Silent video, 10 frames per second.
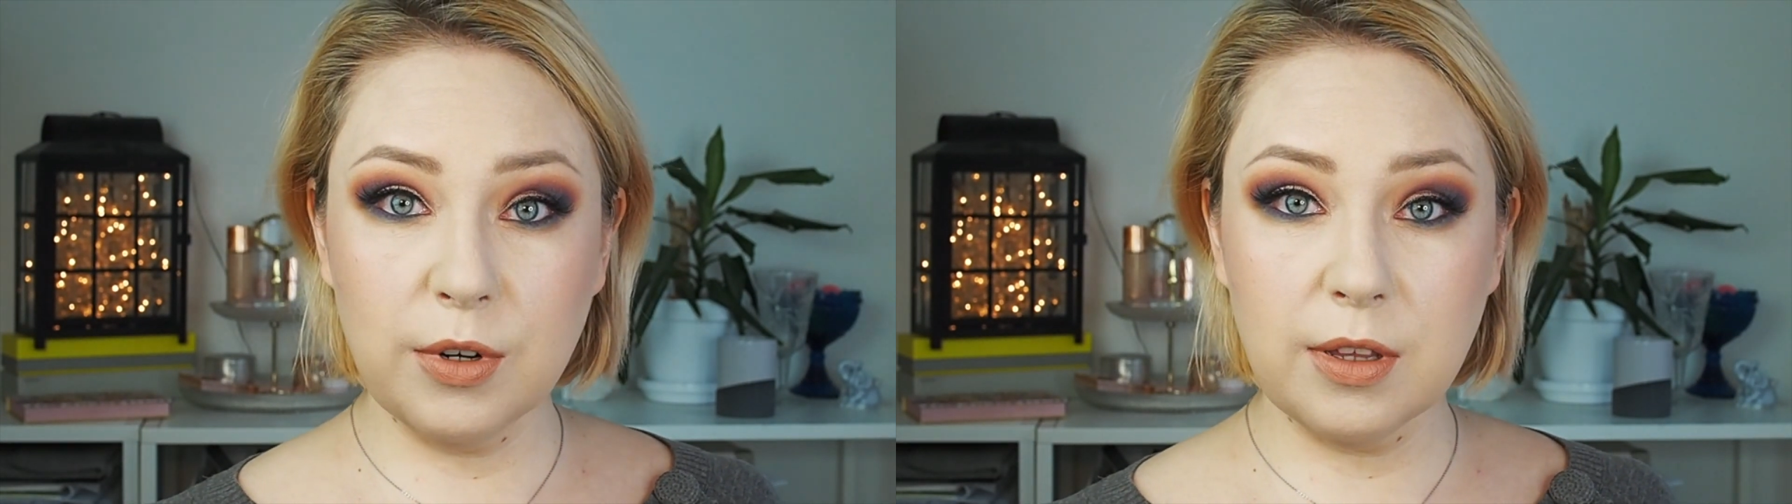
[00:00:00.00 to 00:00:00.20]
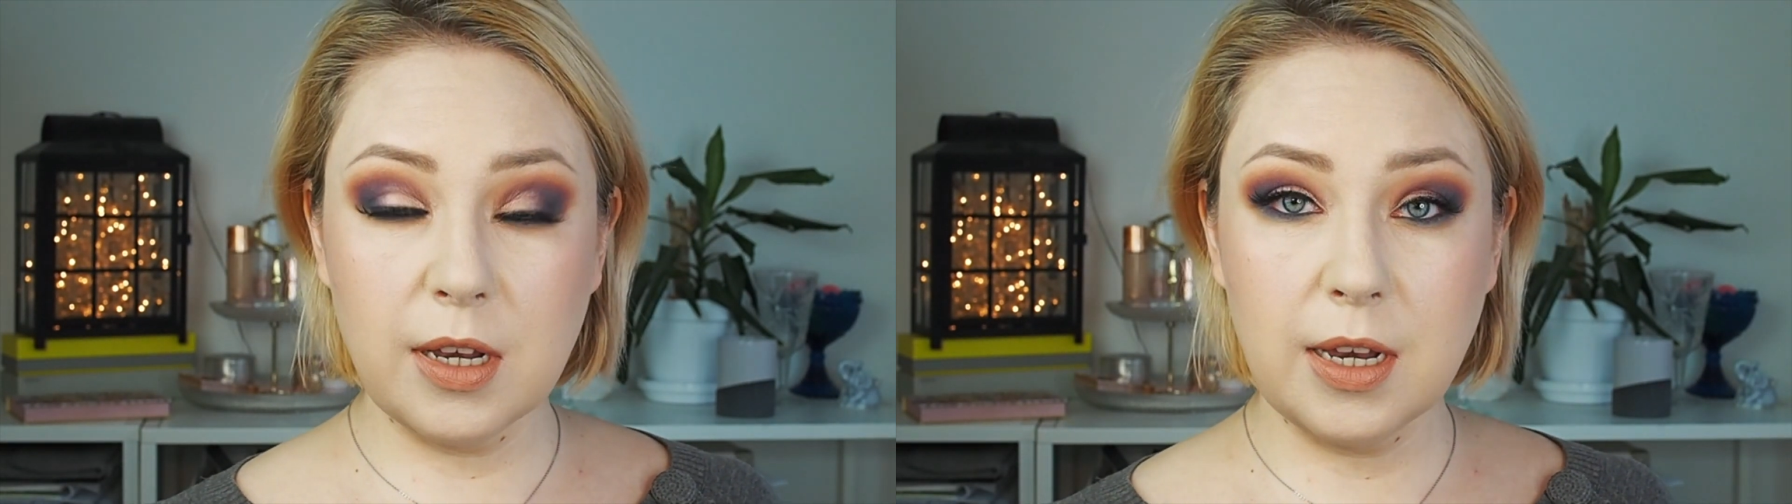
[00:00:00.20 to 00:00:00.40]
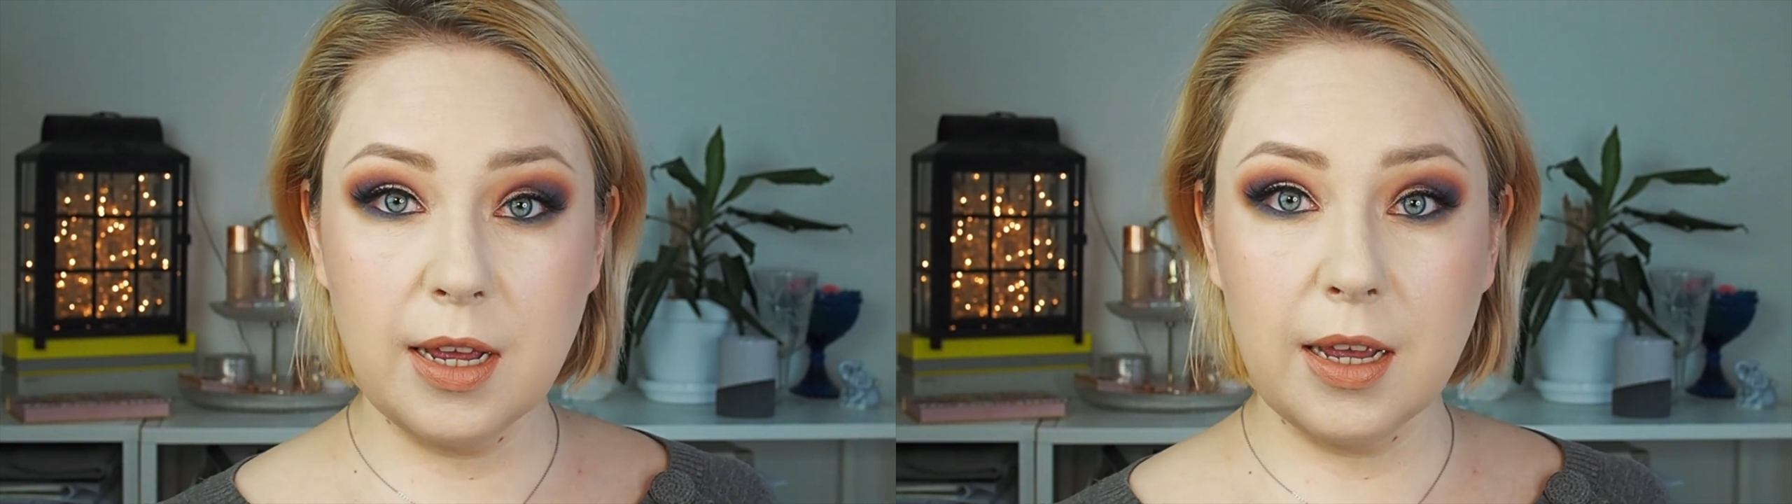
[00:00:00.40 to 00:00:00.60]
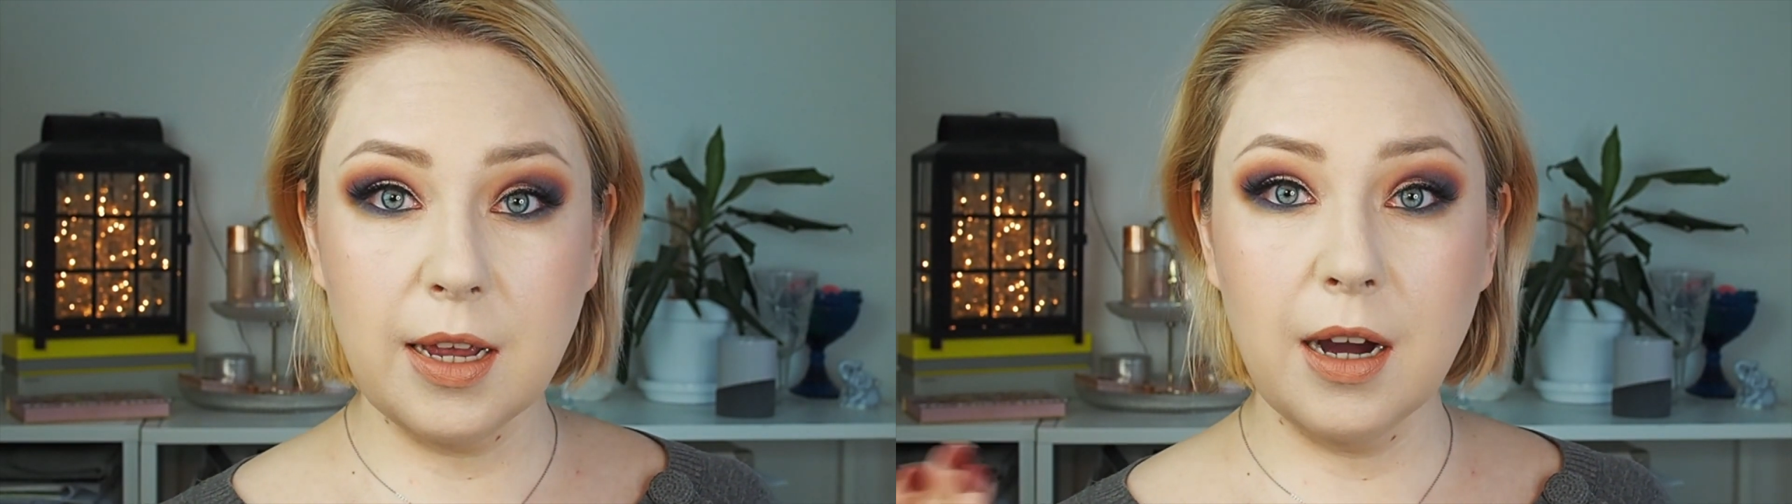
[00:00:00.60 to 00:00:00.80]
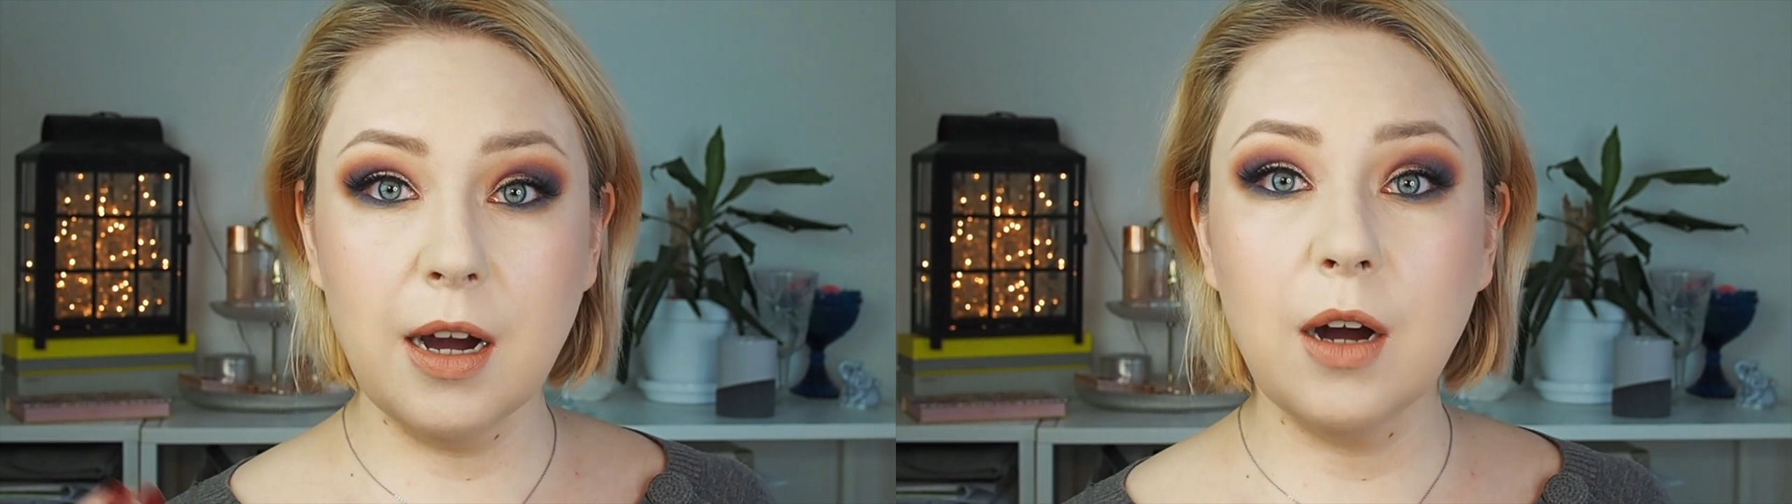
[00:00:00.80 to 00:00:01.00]
the day
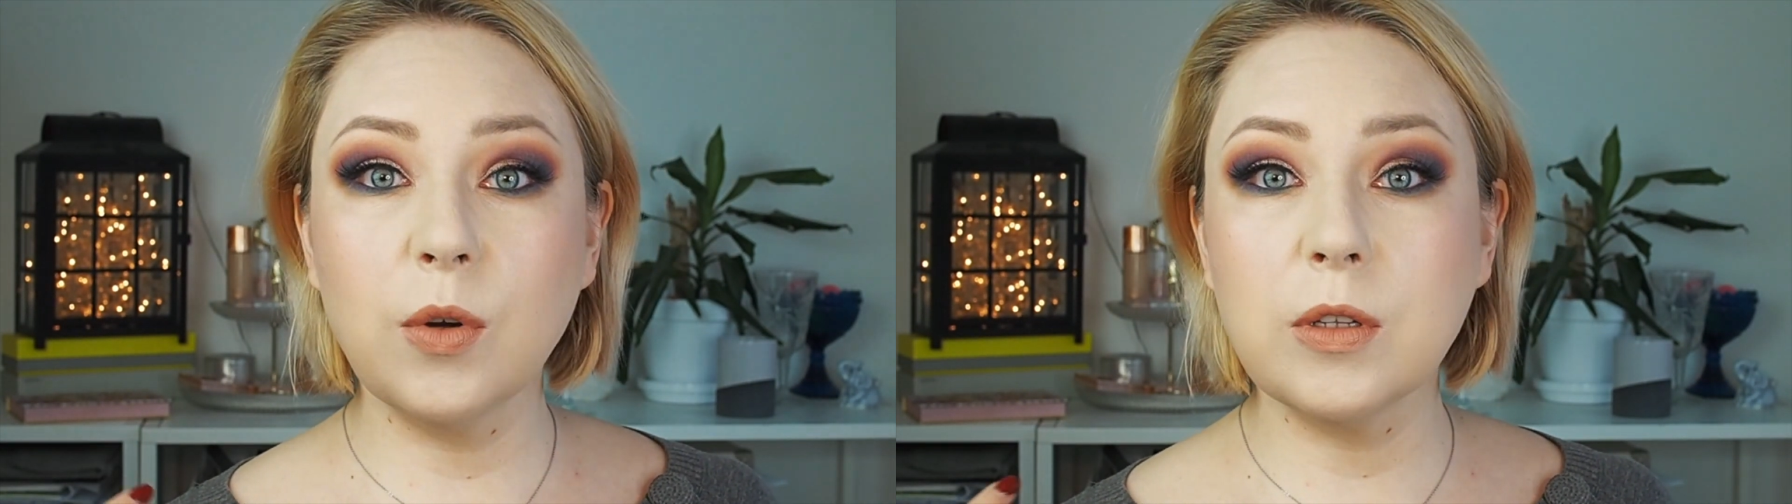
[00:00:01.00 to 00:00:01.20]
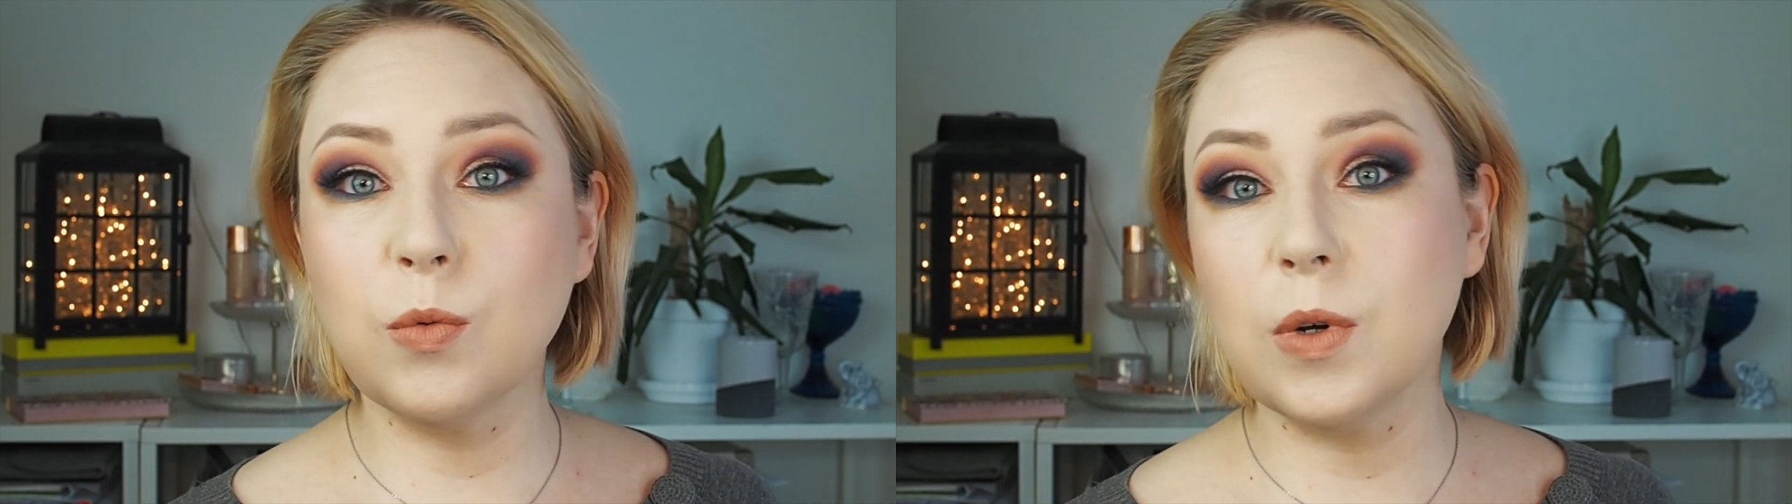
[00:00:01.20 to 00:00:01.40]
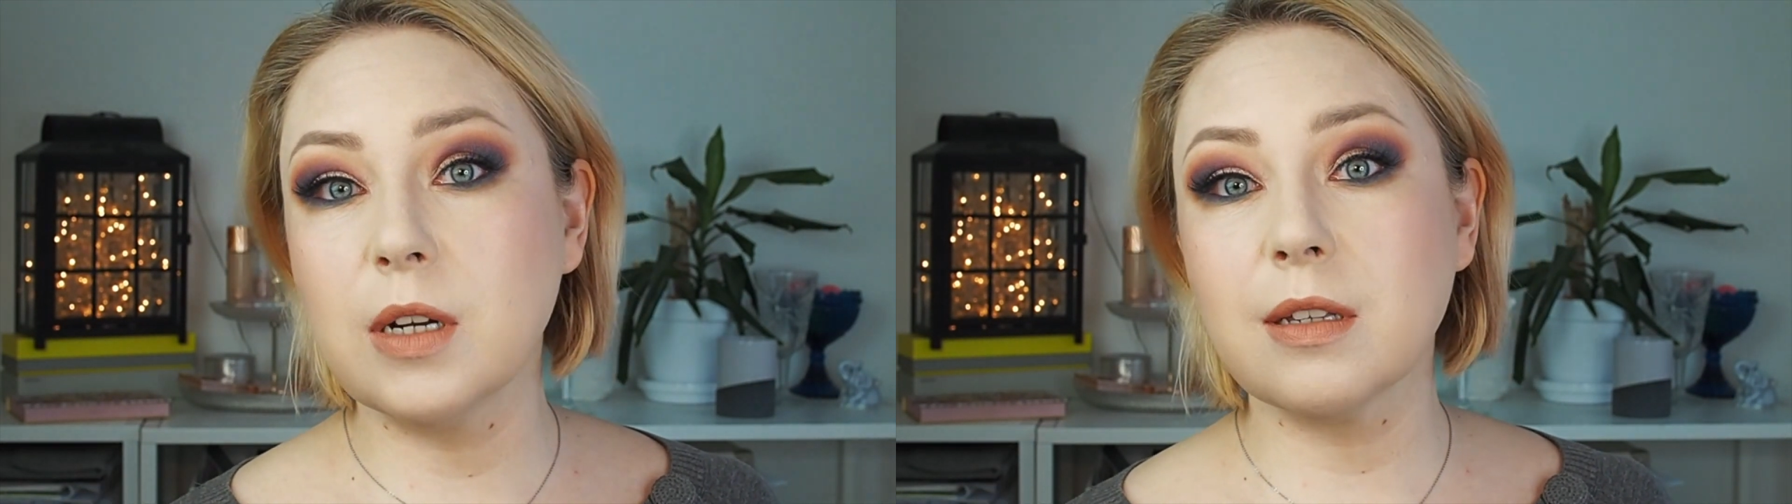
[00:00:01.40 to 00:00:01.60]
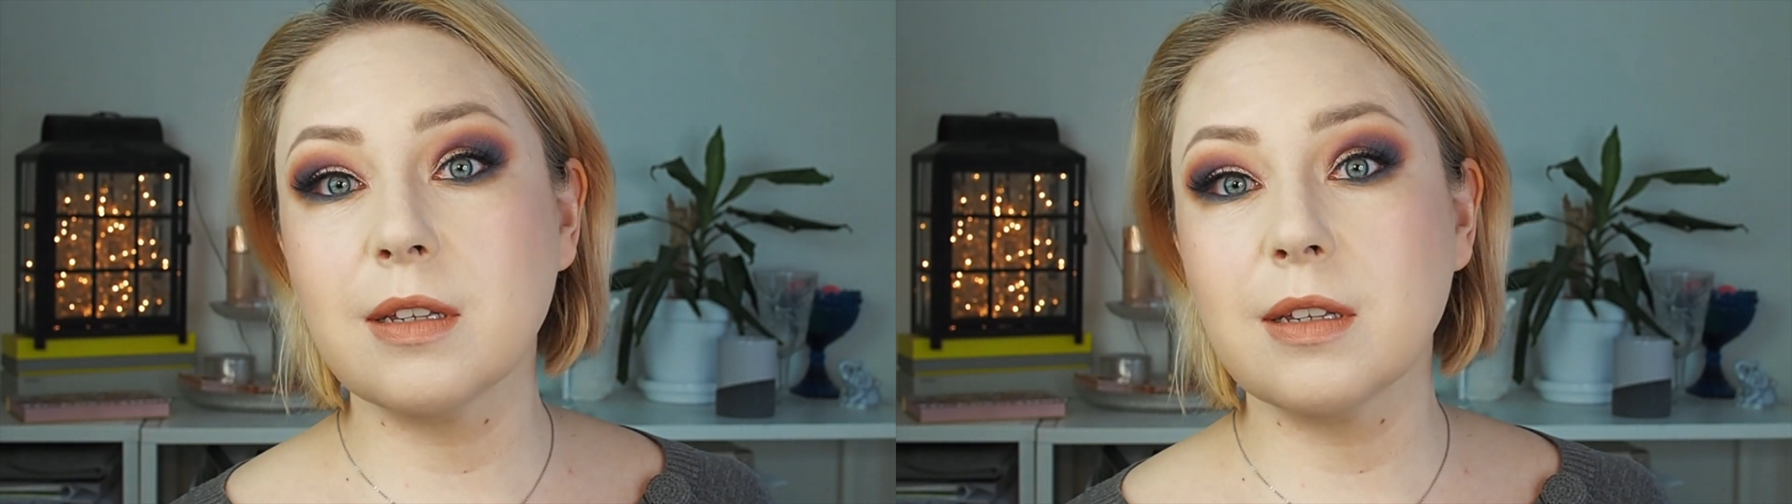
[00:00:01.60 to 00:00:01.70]
how it wears